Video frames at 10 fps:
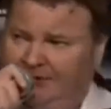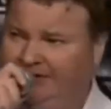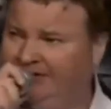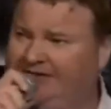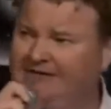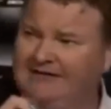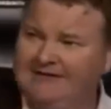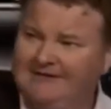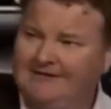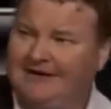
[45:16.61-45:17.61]

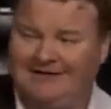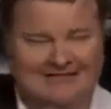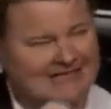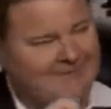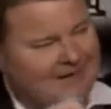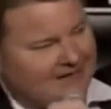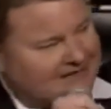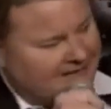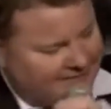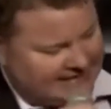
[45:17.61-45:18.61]
Right, listen, I'm Michael
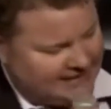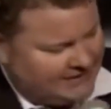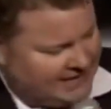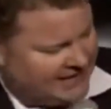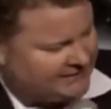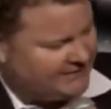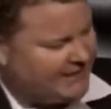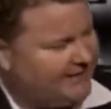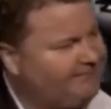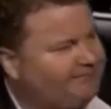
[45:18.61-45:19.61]
Somerville. Thank you guys. Coming up.